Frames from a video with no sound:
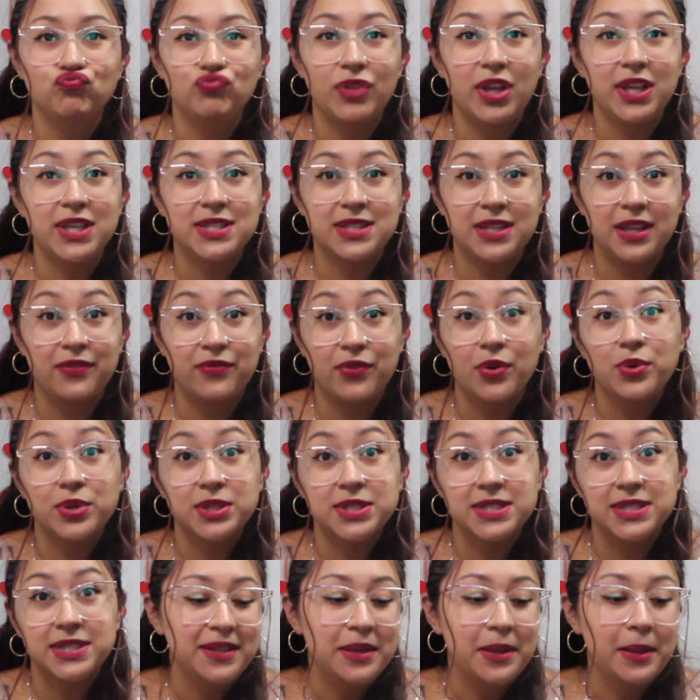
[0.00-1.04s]
It's not
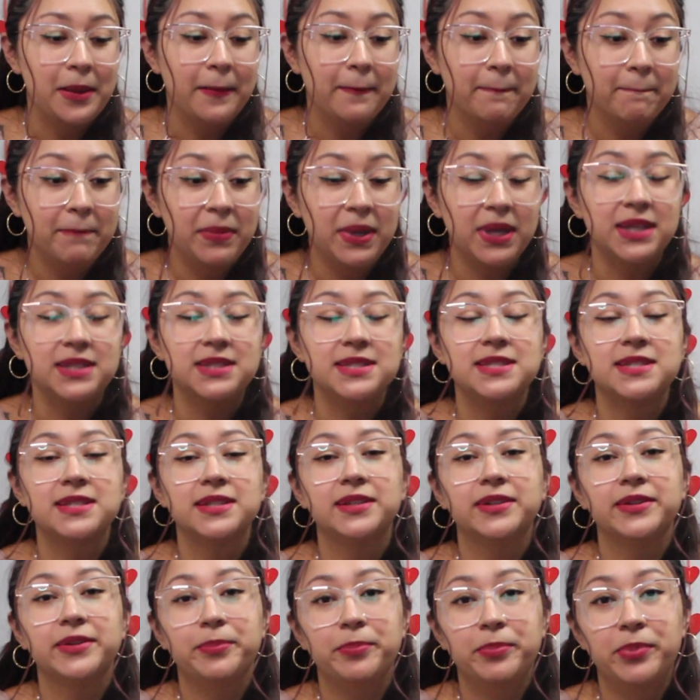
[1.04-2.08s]
focusing. But
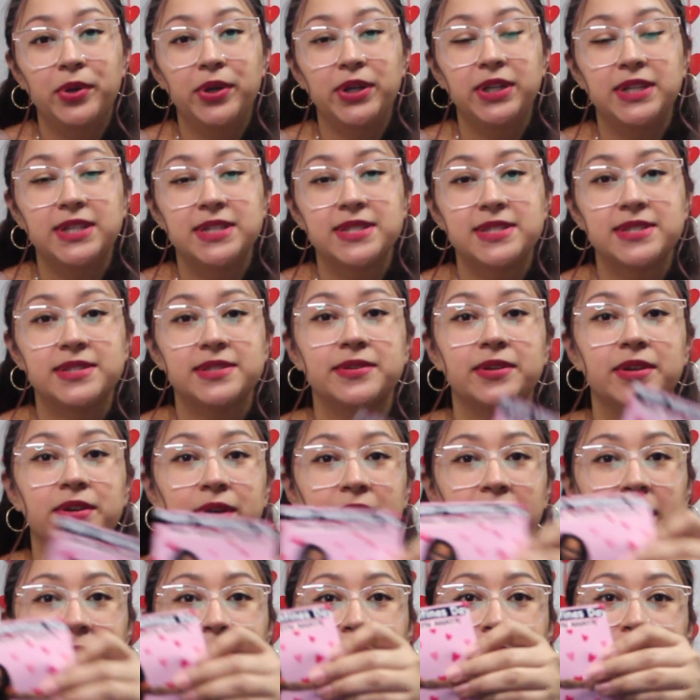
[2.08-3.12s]
point is,
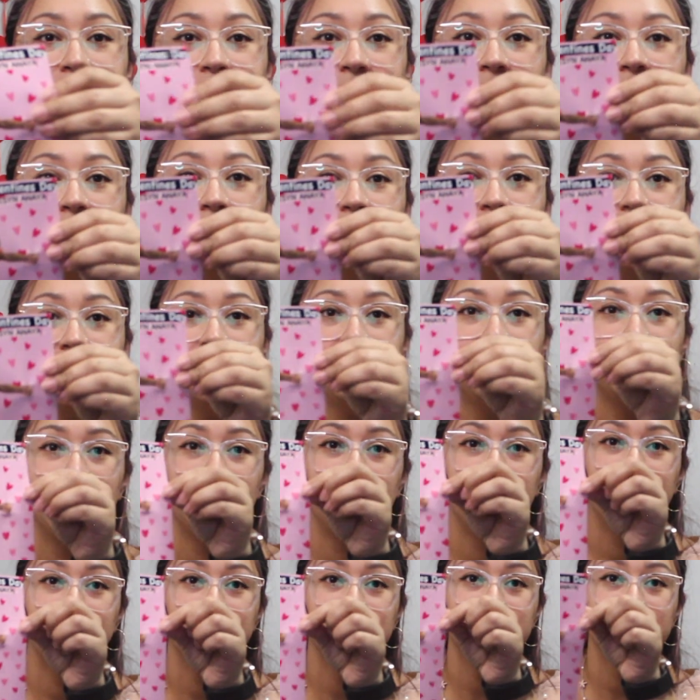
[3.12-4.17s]
okay, I'll post a better
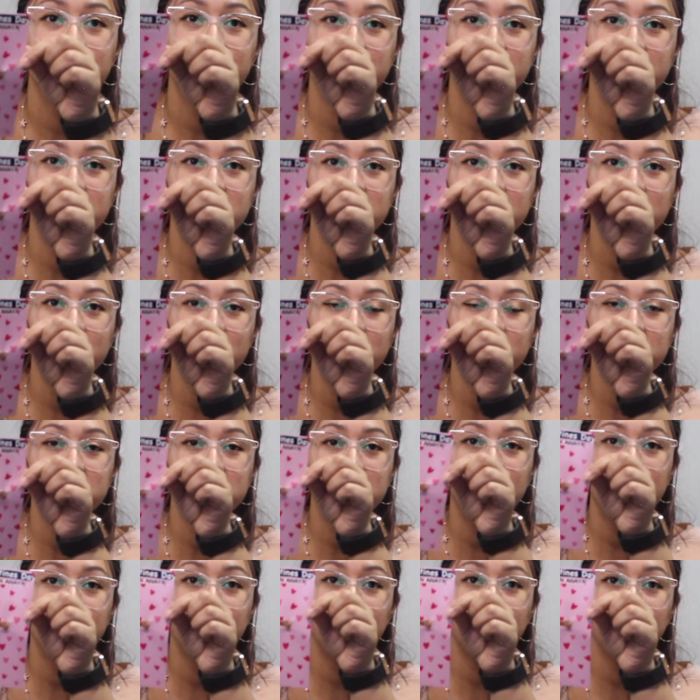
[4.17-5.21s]
picture. These are the ones
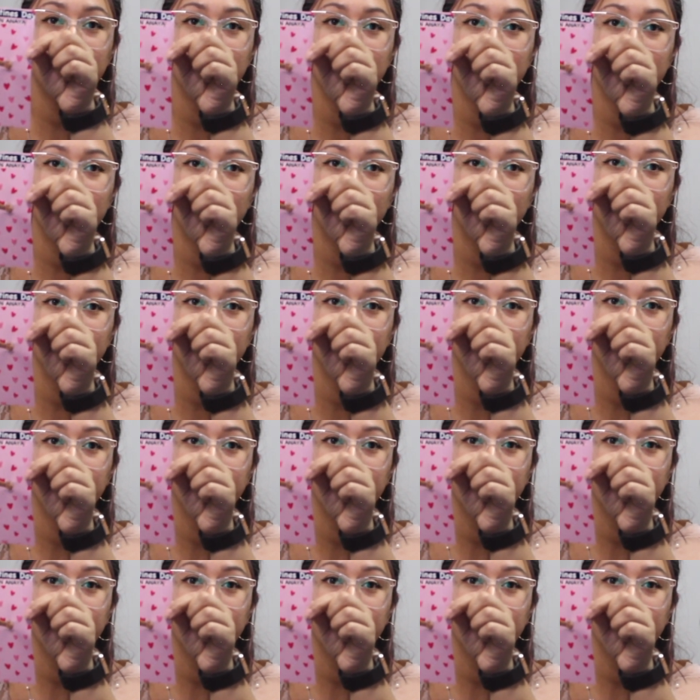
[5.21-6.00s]
that I made for my daughter,